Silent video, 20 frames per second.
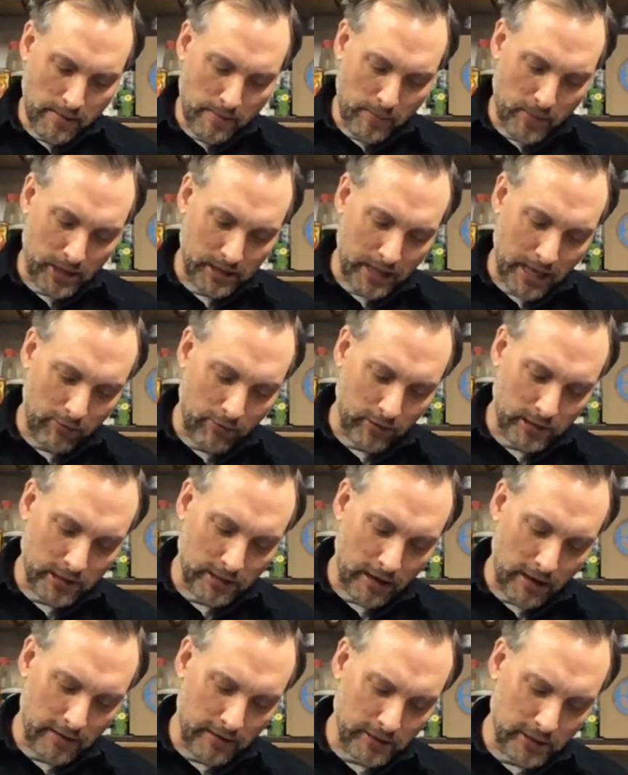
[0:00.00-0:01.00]
But they will
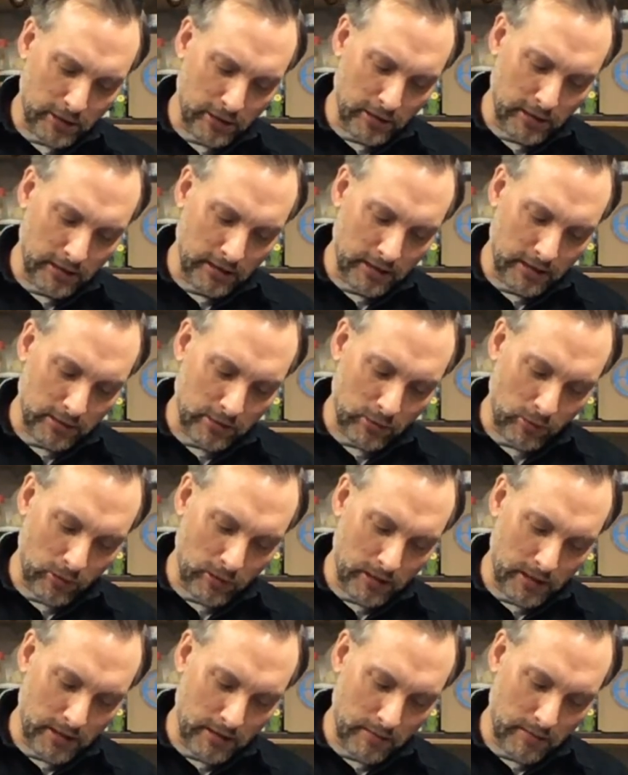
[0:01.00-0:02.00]
start turning this
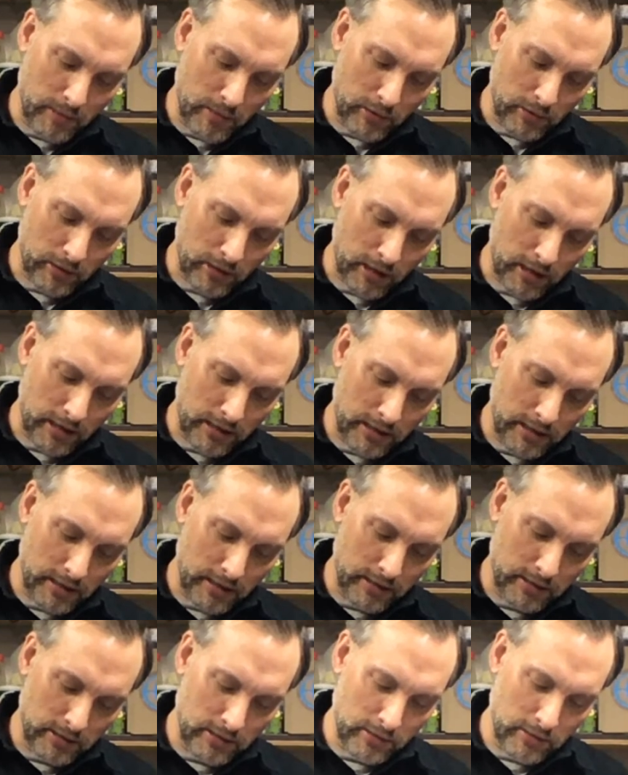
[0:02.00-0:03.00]
ordinary milk carton
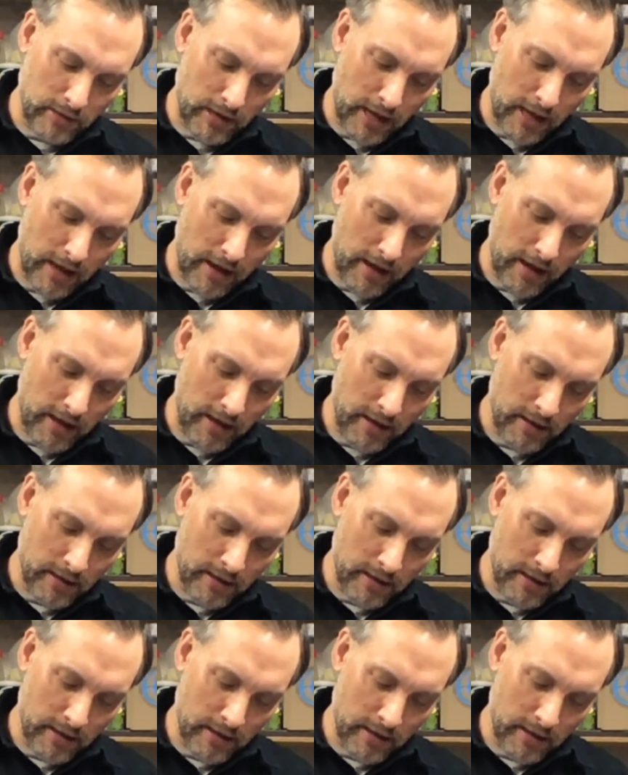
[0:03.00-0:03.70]
into a